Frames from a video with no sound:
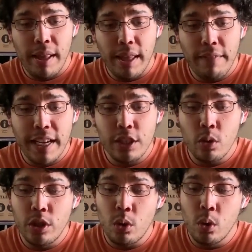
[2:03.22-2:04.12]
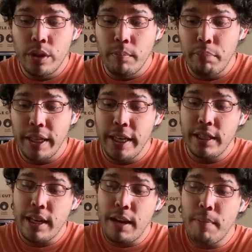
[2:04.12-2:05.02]
my left hand's going to hold it in
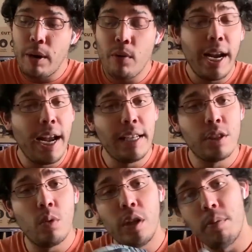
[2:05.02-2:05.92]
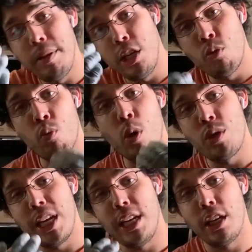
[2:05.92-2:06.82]
place, and my right hand's going to be
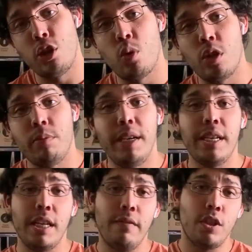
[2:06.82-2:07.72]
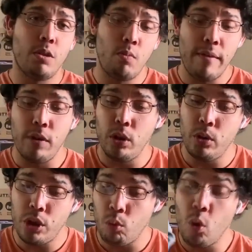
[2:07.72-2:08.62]
rotating it towards me to give it some
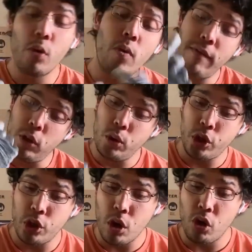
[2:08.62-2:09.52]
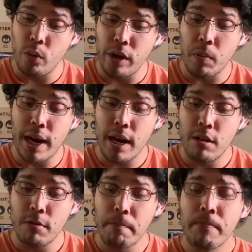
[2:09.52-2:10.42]
revolution, one revolution all the way
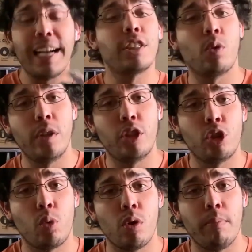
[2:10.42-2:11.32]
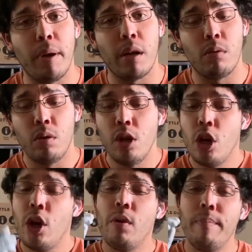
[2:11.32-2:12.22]
around, and that's going to score the bottle.
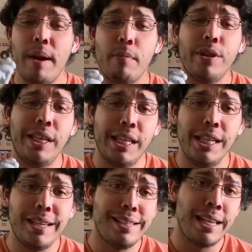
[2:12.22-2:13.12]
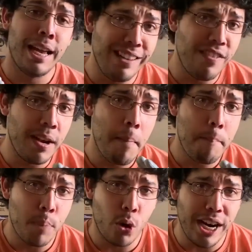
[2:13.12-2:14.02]
Remember, the key is even
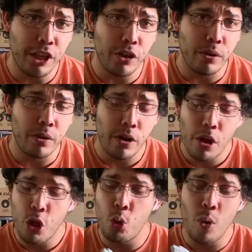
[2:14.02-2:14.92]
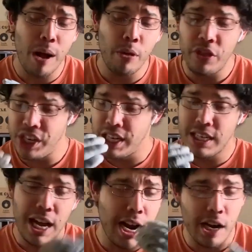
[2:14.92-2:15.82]
pressure throughout the
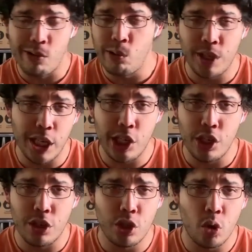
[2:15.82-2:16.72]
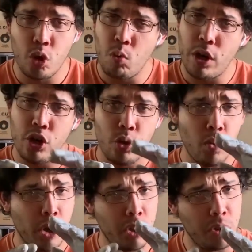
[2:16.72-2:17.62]
entire rotation. So you want to
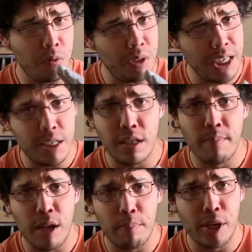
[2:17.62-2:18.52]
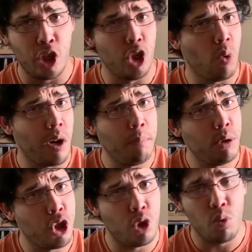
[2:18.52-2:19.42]
do a decent amount of pressure. You don't want to
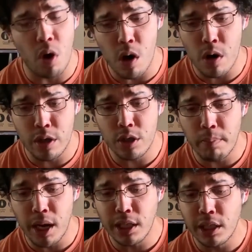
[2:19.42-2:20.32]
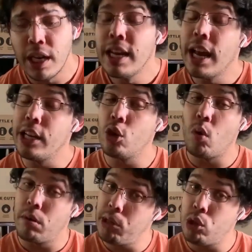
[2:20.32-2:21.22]
push too hard in spots, and you
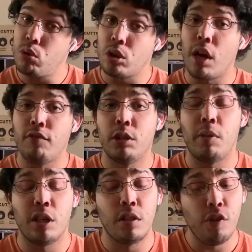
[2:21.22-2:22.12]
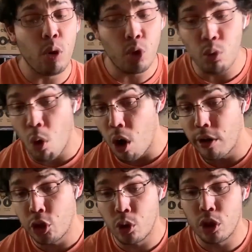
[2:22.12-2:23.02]
don't want to be too soft in spots, because if you go too
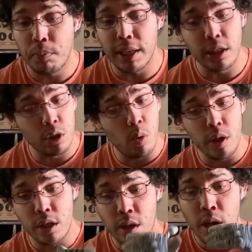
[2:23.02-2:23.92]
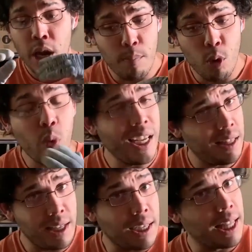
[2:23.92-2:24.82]
hard in certain spots, it's going to
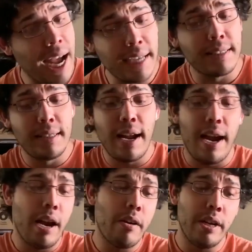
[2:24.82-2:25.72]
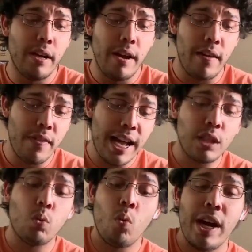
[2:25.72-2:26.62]
weaken the glass in that area, and
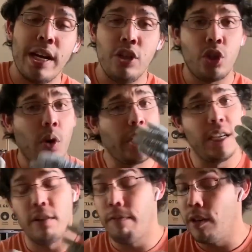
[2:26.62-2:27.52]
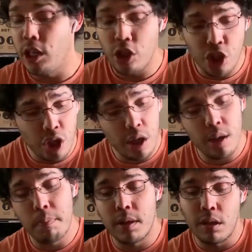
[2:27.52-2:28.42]
that's when you start getting funny
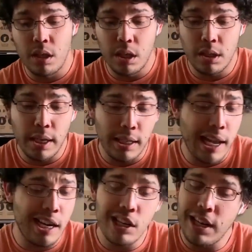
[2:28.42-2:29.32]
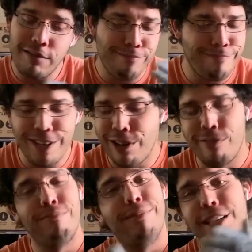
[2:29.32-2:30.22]
chips and things like that. And you
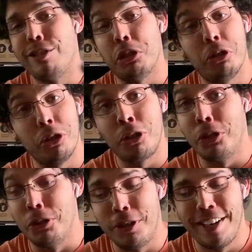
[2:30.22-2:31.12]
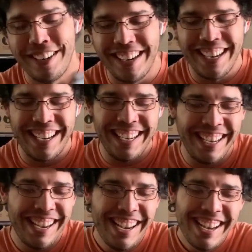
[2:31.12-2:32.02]
know, it doesn't look good.
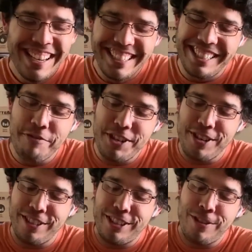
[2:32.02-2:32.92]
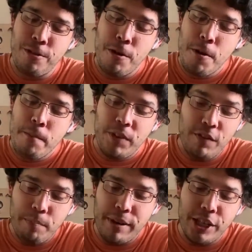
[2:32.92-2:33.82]
So here we go. So
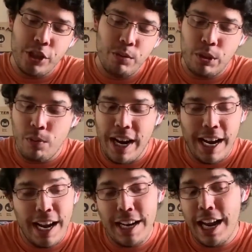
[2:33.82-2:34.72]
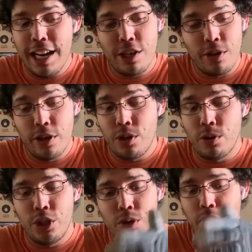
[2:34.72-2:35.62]
even pressure with the right hand and turn it
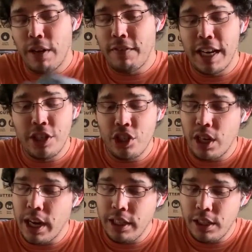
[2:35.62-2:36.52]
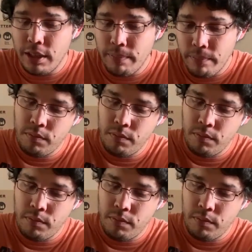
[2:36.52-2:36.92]
towards you. Left hand just guides it.